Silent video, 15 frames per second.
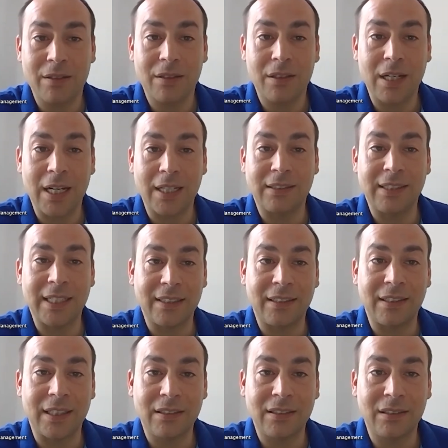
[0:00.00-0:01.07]
Like
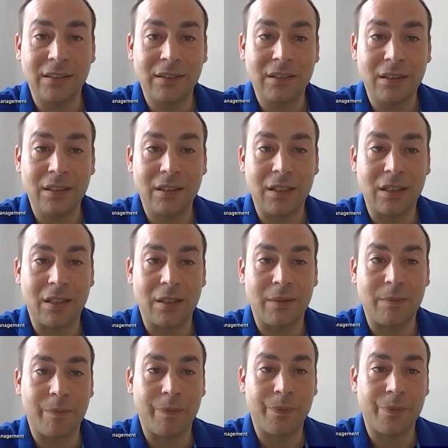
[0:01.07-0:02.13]
Texas, who